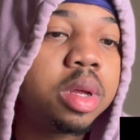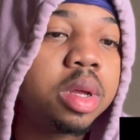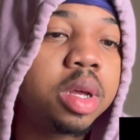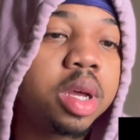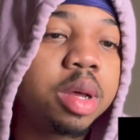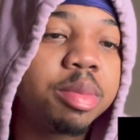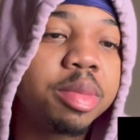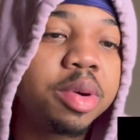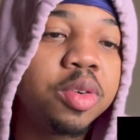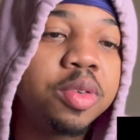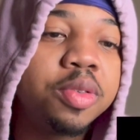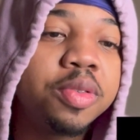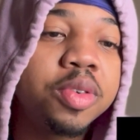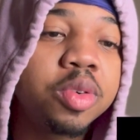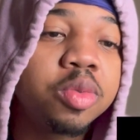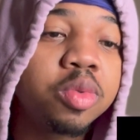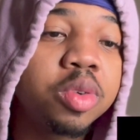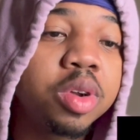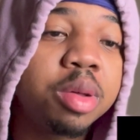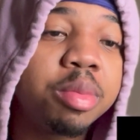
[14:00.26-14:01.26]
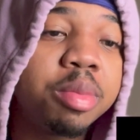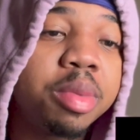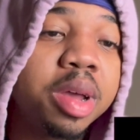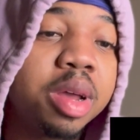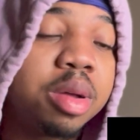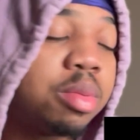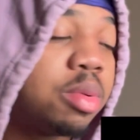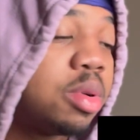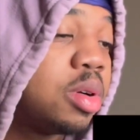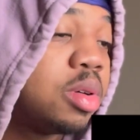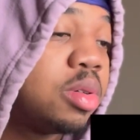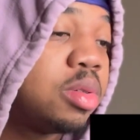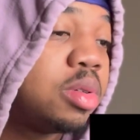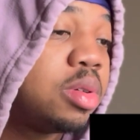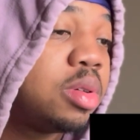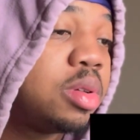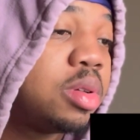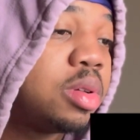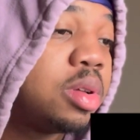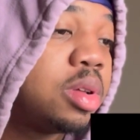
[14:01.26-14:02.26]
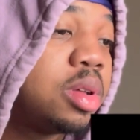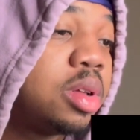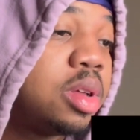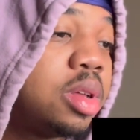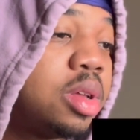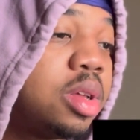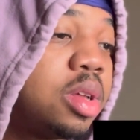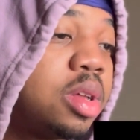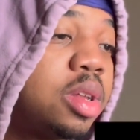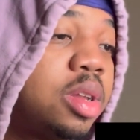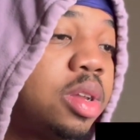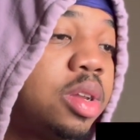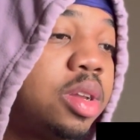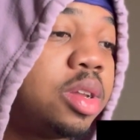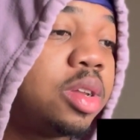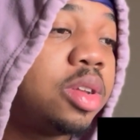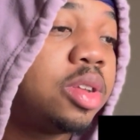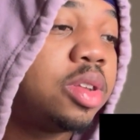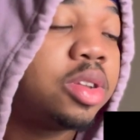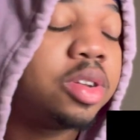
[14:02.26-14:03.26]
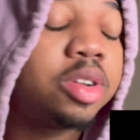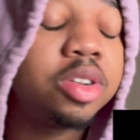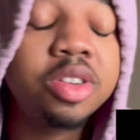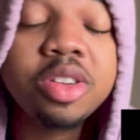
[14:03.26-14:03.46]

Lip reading: Hey, man, we're finna run it back, bro. This